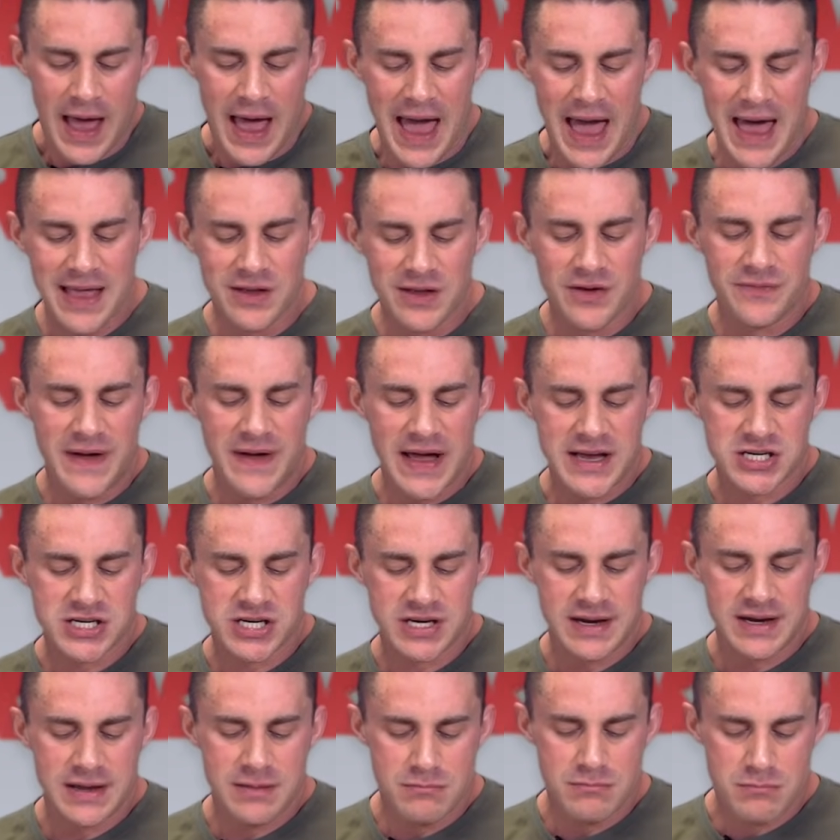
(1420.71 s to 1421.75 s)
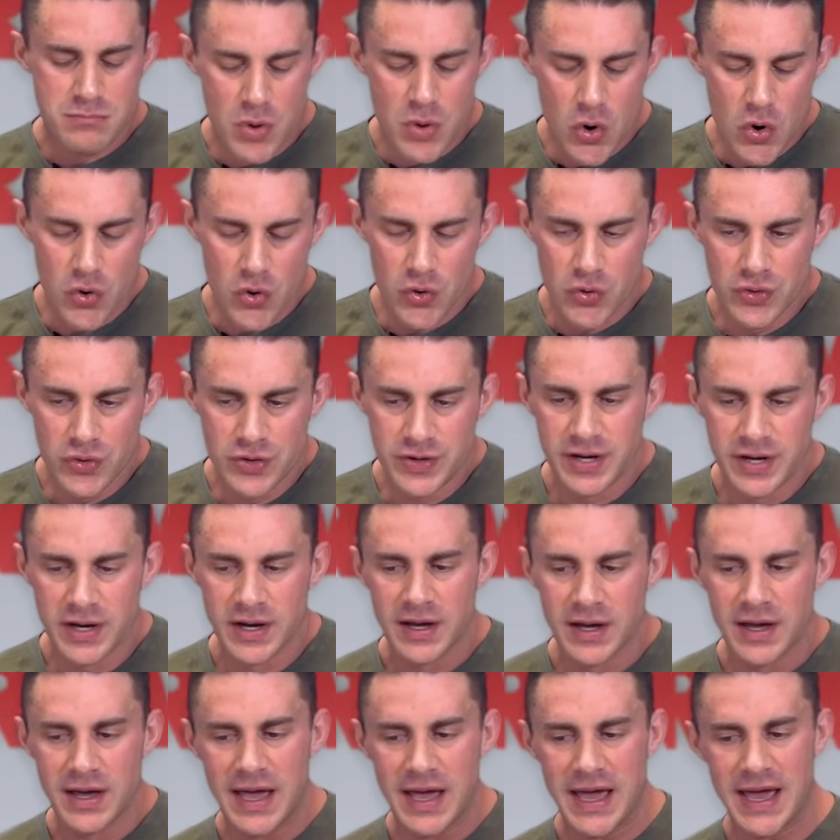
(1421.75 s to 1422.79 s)
Elevation in mood
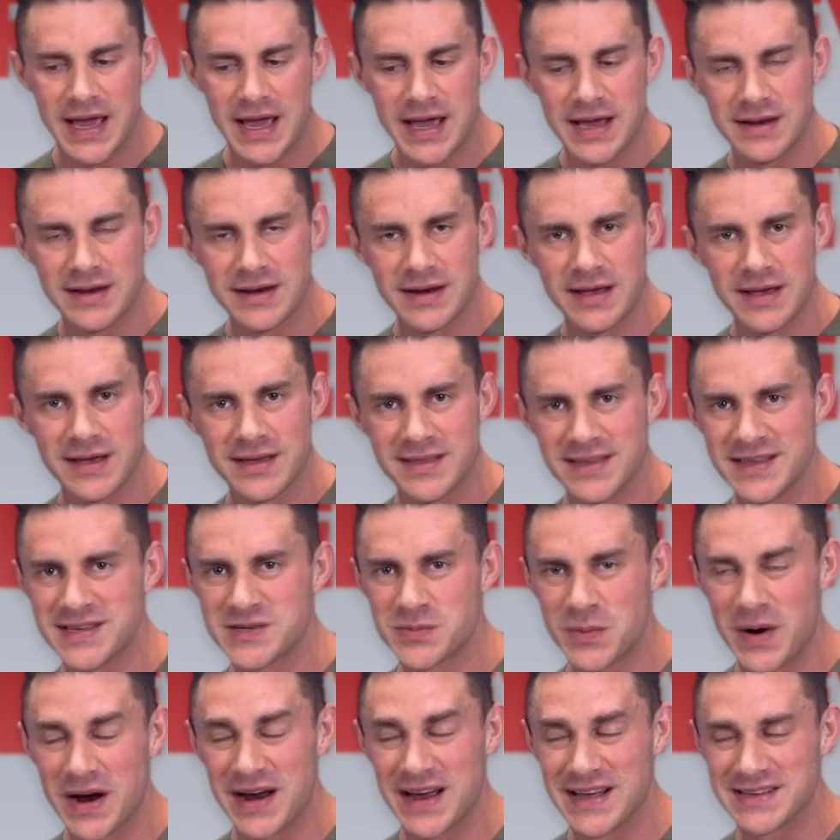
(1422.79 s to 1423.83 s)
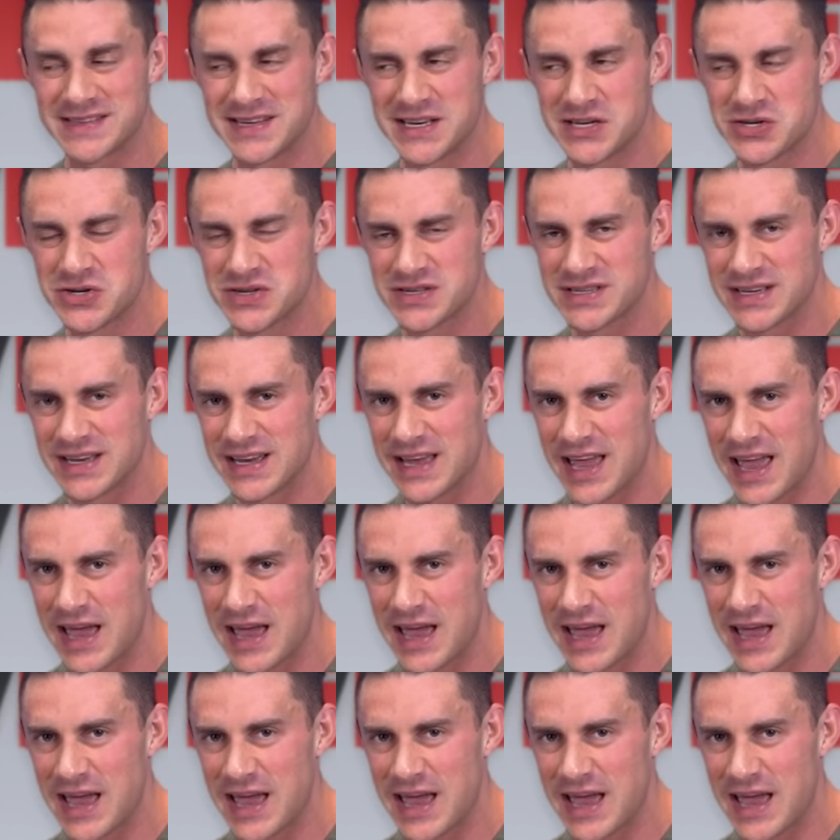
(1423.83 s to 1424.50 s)
this is where it gets interesting,